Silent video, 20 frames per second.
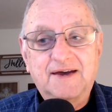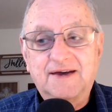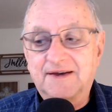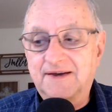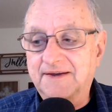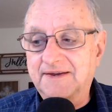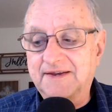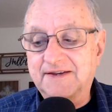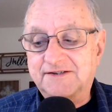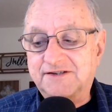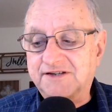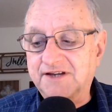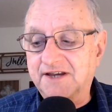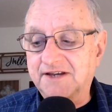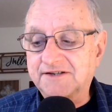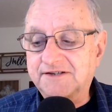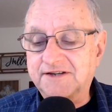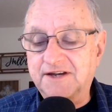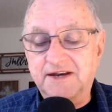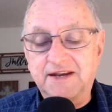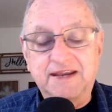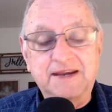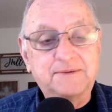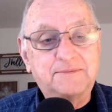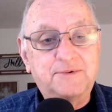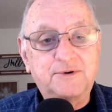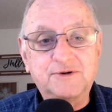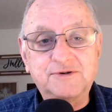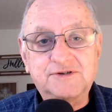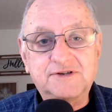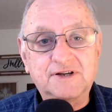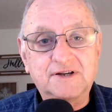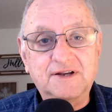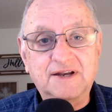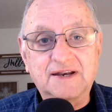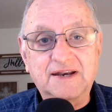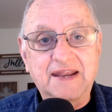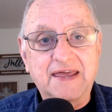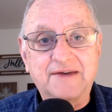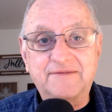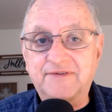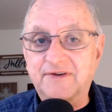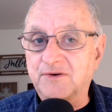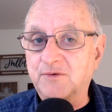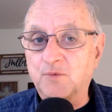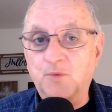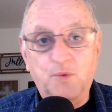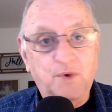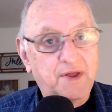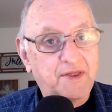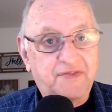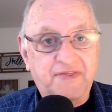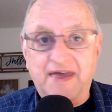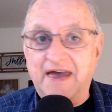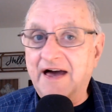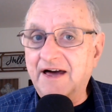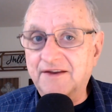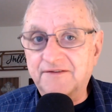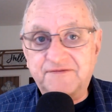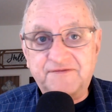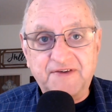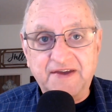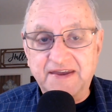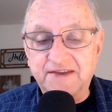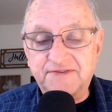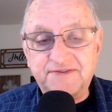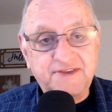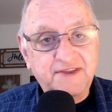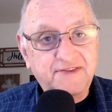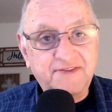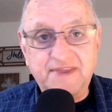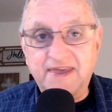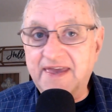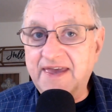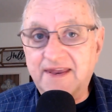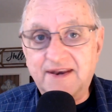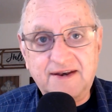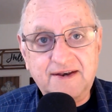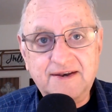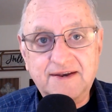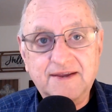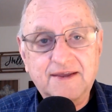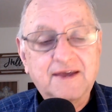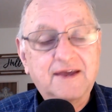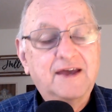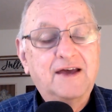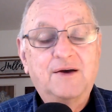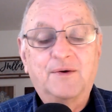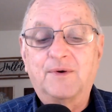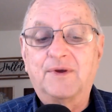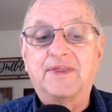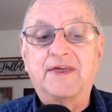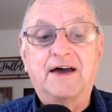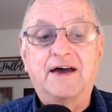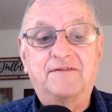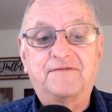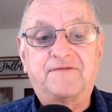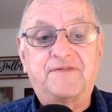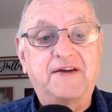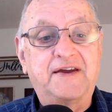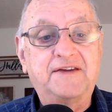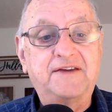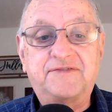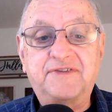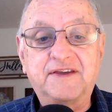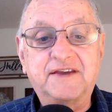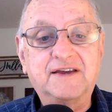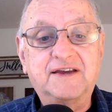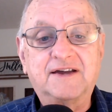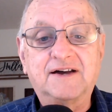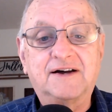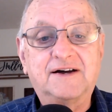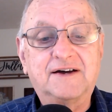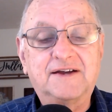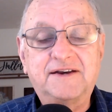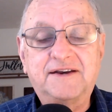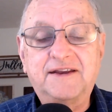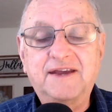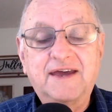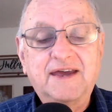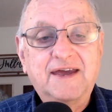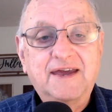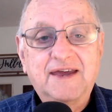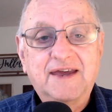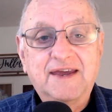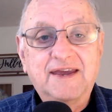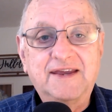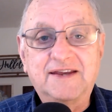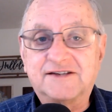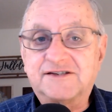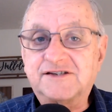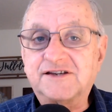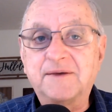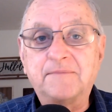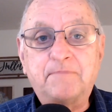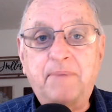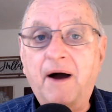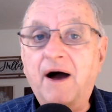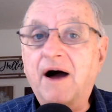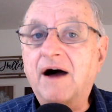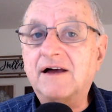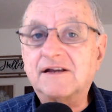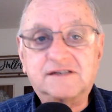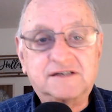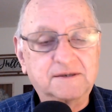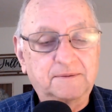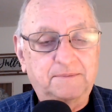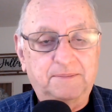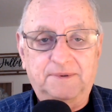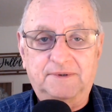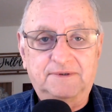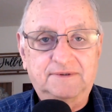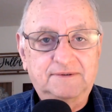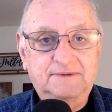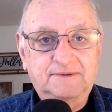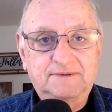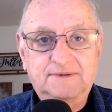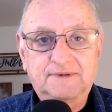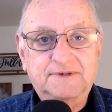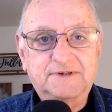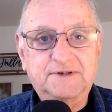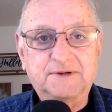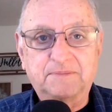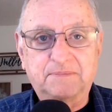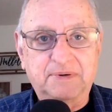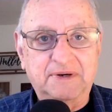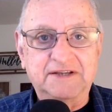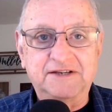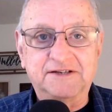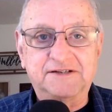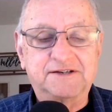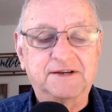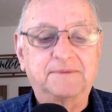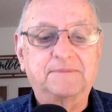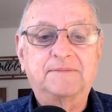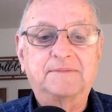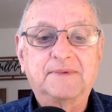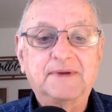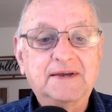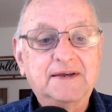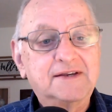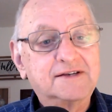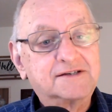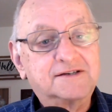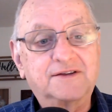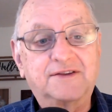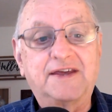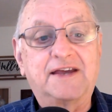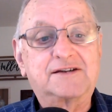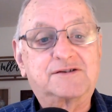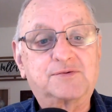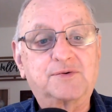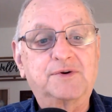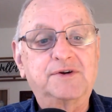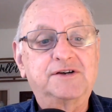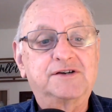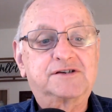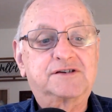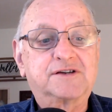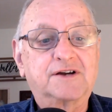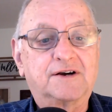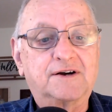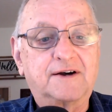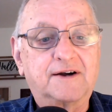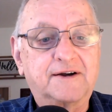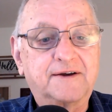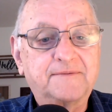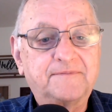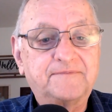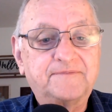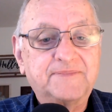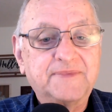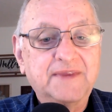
Uh, it says in Hebrews 11, without faith in that, Without faith in God, it's impossible to please Him. So that's where you start.